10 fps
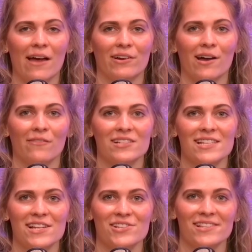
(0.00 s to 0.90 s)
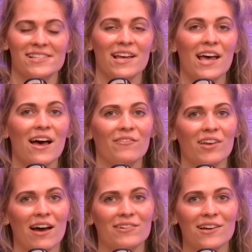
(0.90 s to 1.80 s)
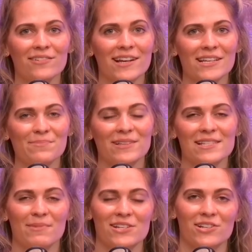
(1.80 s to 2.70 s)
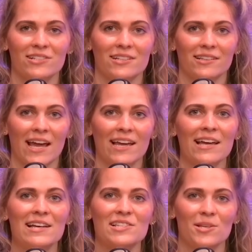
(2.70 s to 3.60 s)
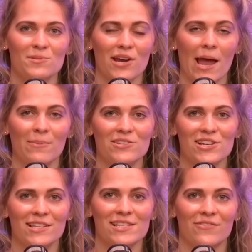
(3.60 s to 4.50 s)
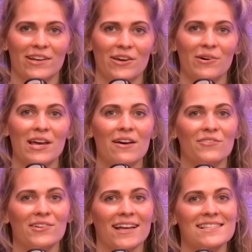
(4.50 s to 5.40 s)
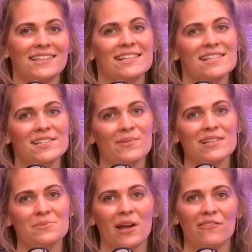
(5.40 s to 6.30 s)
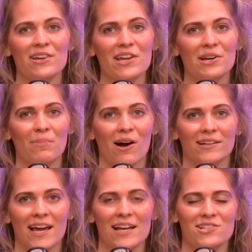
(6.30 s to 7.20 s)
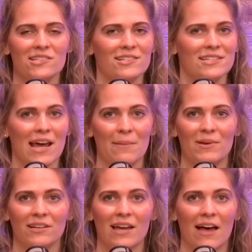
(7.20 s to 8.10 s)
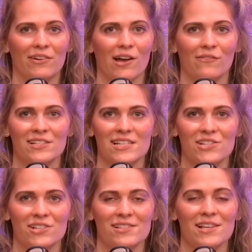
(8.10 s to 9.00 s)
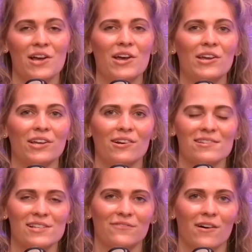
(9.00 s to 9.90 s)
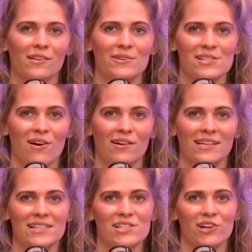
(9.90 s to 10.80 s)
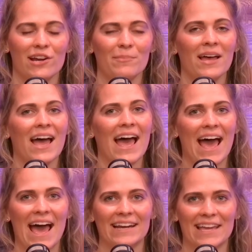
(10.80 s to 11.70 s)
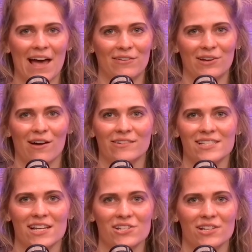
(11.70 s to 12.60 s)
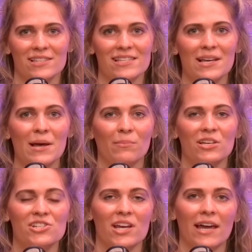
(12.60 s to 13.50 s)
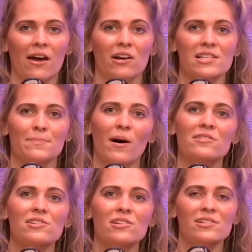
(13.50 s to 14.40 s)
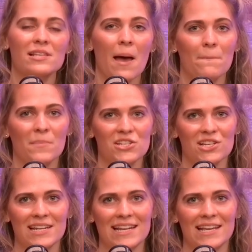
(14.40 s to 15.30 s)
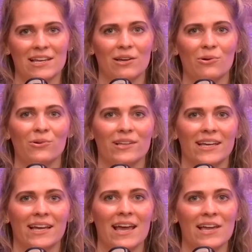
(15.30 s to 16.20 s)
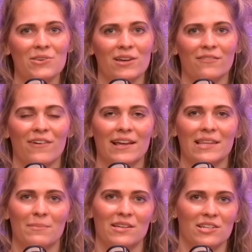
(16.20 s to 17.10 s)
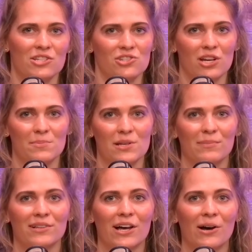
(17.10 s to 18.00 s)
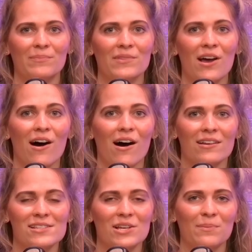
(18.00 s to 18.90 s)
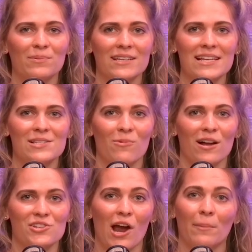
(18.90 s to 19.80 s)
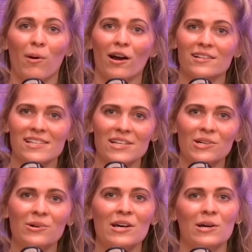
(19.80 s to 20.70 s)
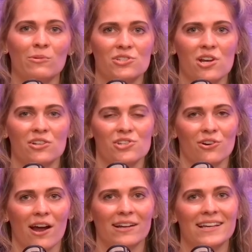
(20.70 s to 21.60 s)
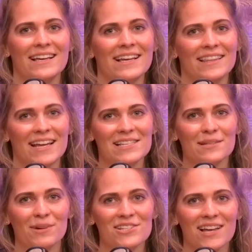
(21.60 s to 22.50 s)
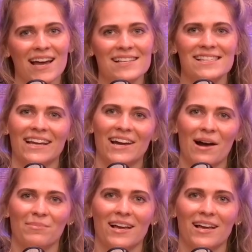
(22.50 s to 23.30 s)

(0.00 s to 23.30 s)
Calvary Conversations. If you haven't already, please make sure to like, subscribe, and share this video. If you like to listen to us, wherever you get your podcasts, just type in Calvary Conversations. You can also follow us on Instagram at Calvary Conversations. Please check out our sponsors, Mission Heating and Cooling. You can find them in the description below. Also, please watch our part 2 with Chuck Girard. Thanks so much, guys, and God